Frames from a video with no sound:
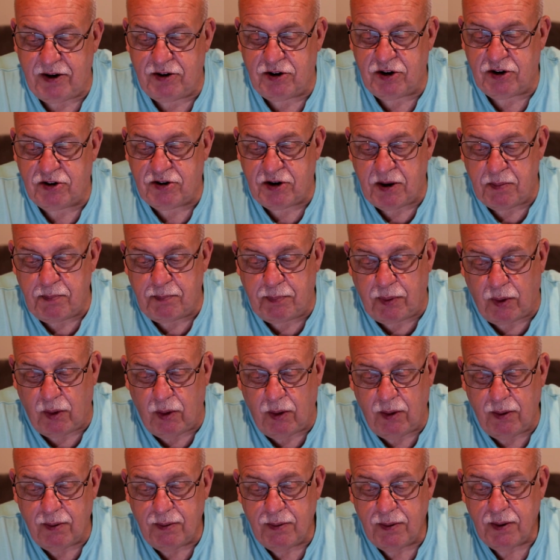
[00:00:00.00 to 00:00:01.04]
into
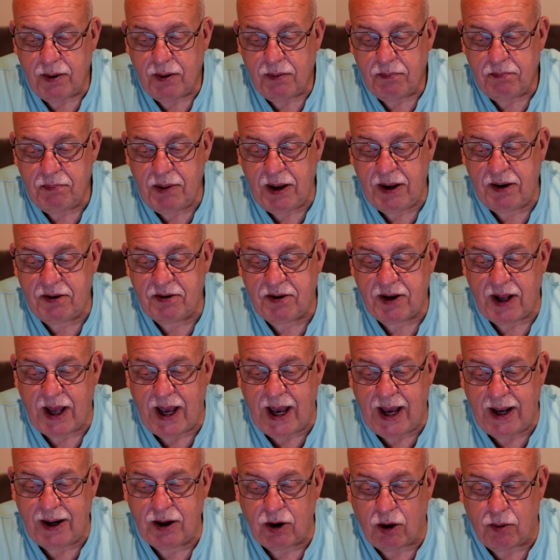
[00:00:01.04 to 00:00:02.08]
simple, mixed
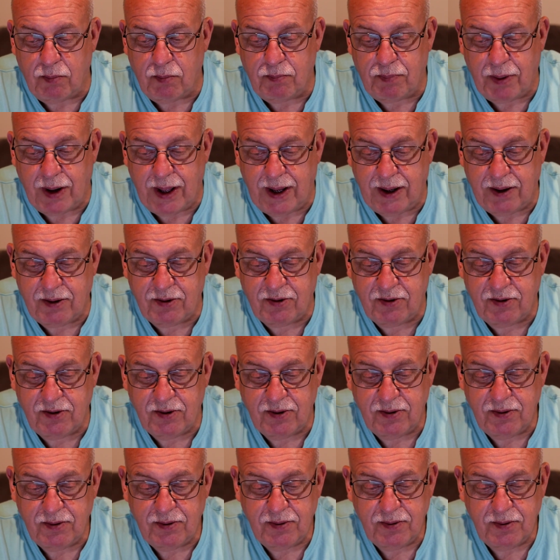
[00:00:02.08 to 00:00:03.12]
and complex.
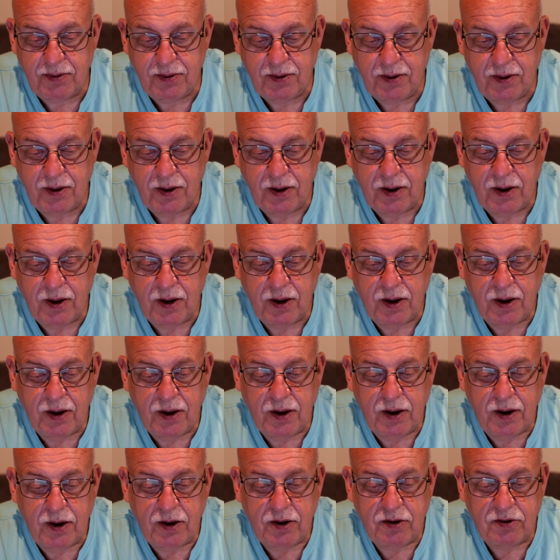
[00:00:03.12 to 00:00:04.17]

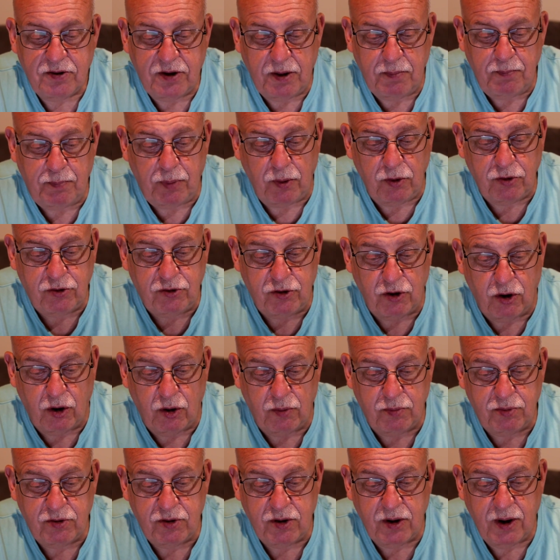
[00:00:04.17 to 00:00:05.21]
Simple
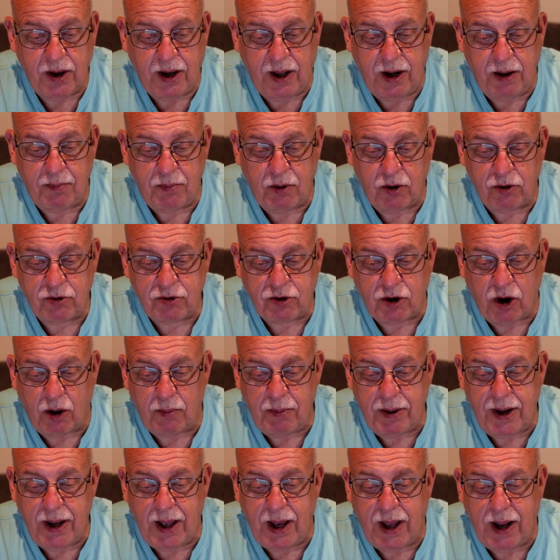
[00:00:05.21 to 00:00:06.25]
soaps are the most
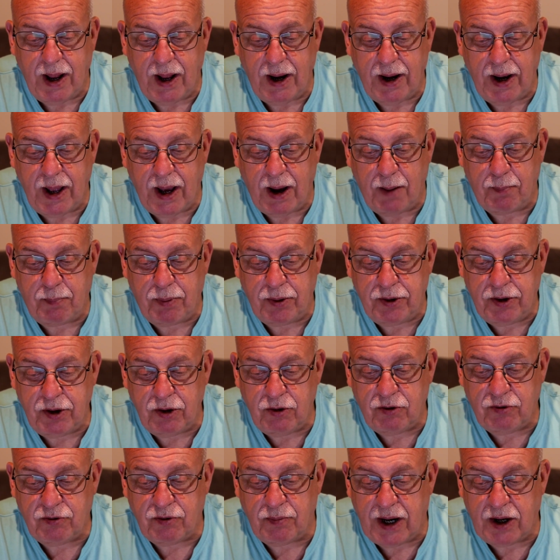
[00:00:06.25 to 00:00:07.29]
common and are
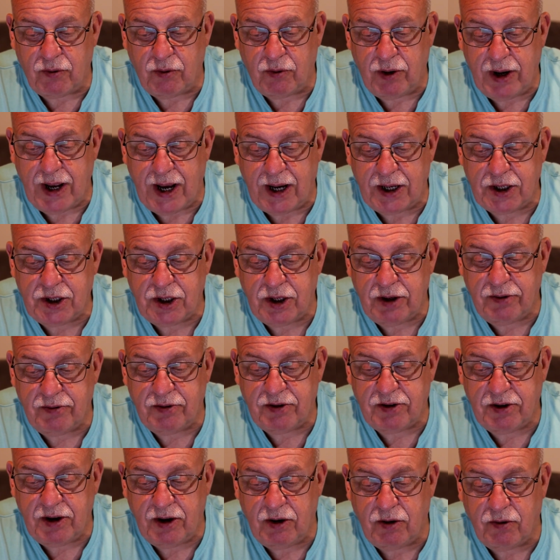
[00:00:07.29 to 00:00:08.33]
produced from a reaction of
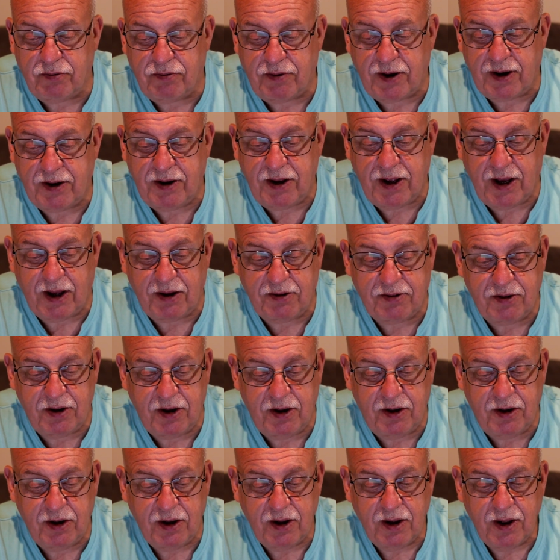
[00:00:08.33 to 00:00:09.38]
a single fatty
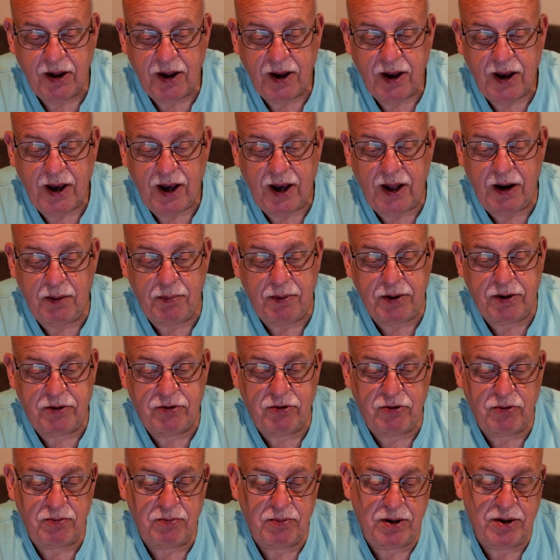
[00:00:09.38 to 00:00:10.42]
acid and a
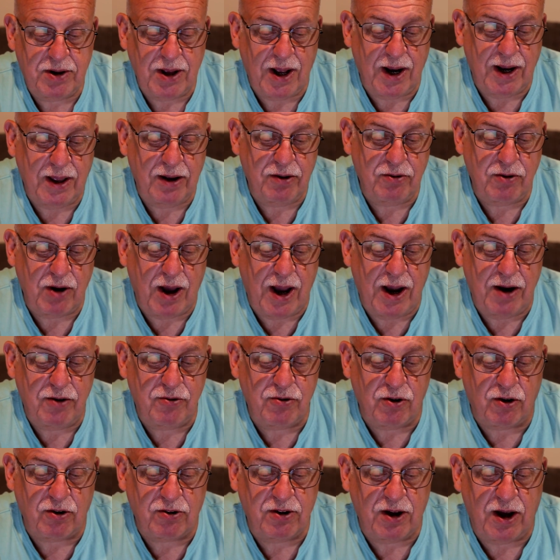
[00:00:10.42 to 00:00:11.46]
metallic
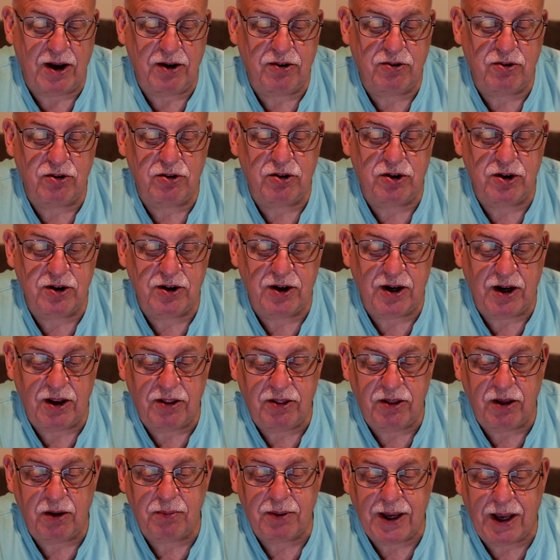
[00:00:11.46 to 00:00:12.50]
hydroxide such as
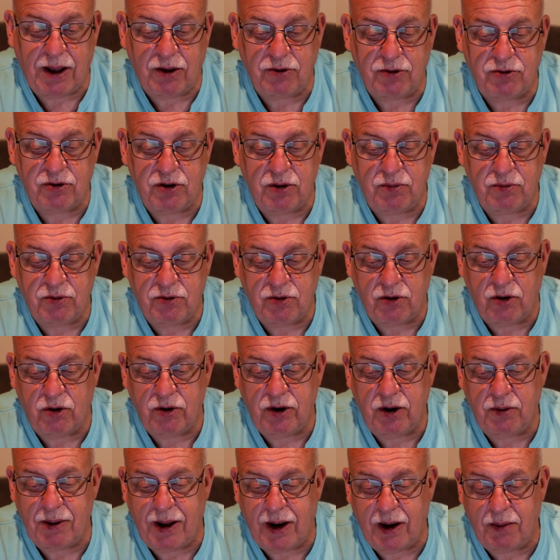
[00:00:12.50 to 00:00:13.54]
lithium, calcium,
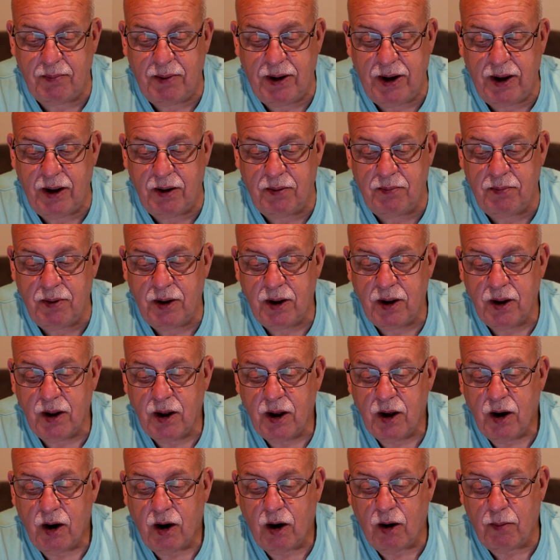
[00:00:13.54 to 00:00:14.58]
sodium, aluminium
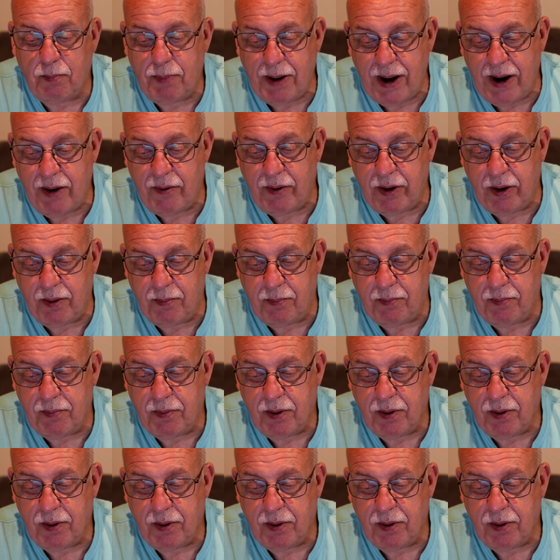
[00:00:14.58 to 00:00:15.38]
or barium.